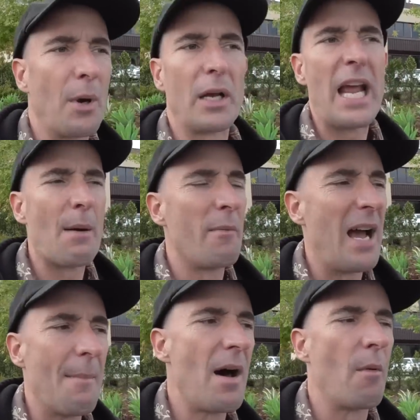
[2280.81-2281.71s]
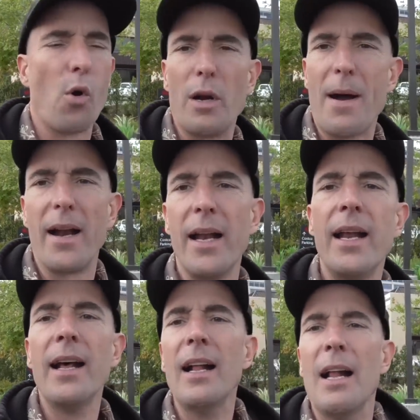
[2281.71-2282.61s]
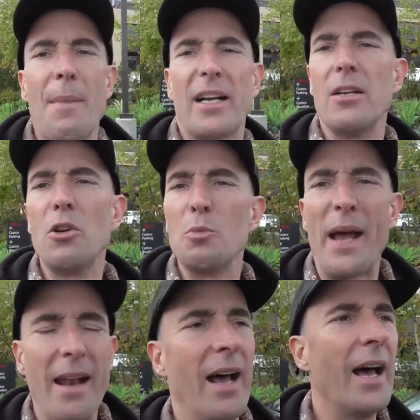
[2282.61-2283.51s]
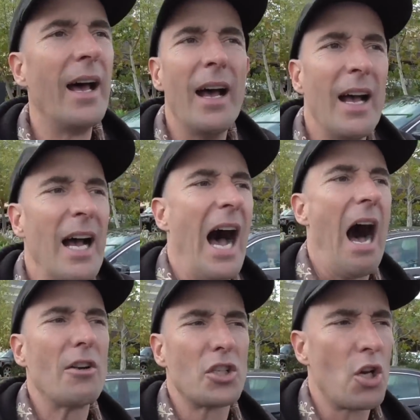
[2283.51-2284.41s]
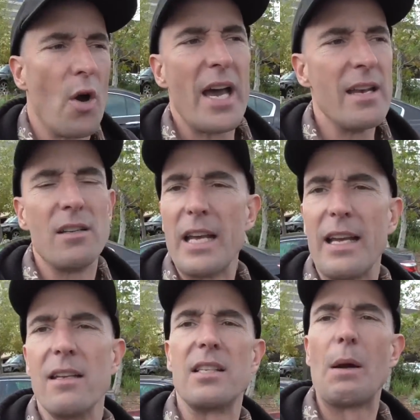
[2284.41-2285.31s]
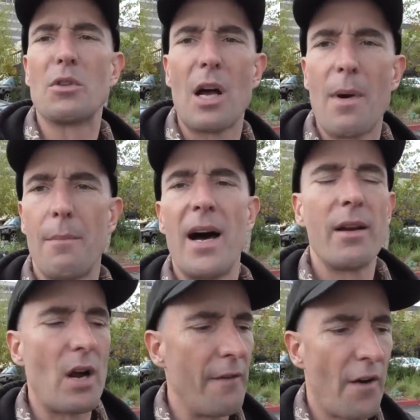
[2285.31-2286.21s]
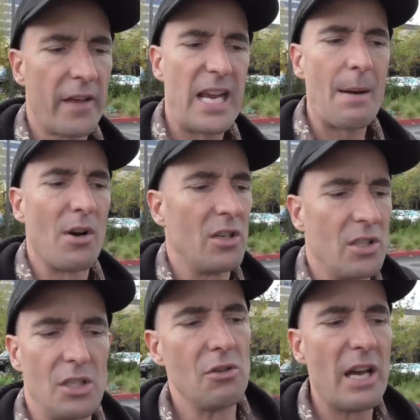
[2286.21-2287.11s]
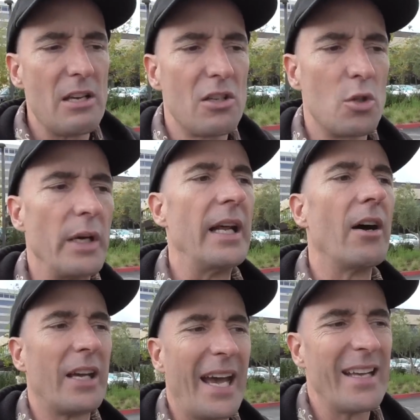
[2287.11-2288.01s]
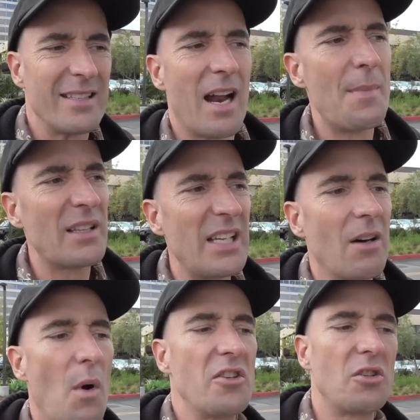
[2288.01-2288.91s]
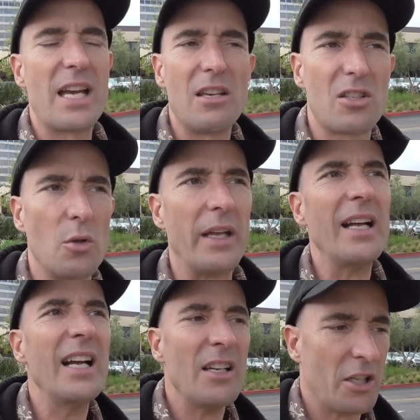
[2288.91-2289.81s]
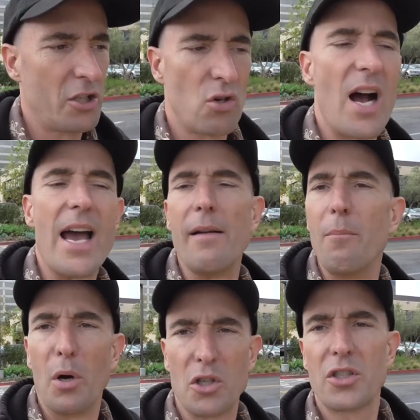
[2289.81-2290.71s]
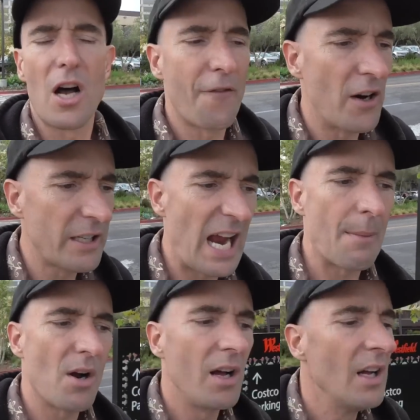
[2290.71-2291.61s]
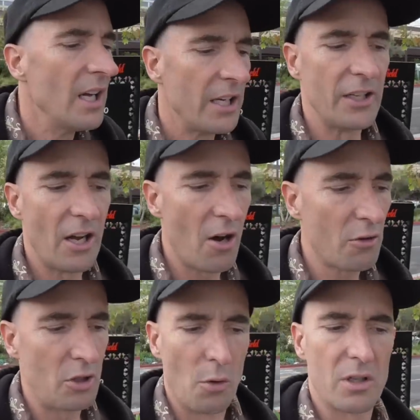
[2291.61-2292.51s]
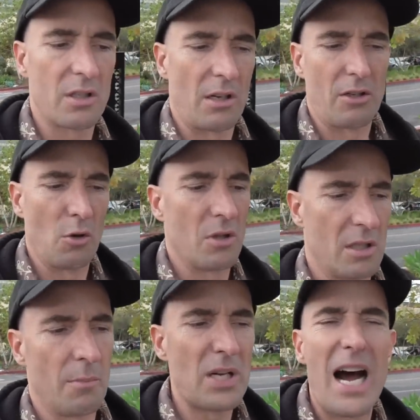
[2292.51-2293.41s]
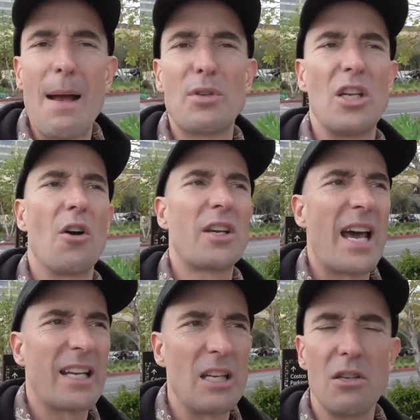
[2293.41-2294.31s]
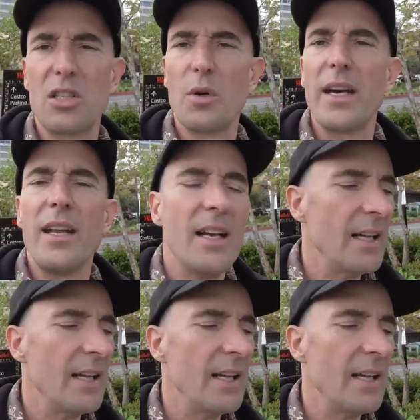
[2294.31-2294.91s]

put a camera on me. I'm not worried about it. I'm like a newsman. I'll just go ahead and say what's on my mind right in front of the camera. You get used to it, okay? It's not a big deal once you get used to it. Just try it. Put yourself on camera, you know, do it sometimes, you know, to kind of get used to it.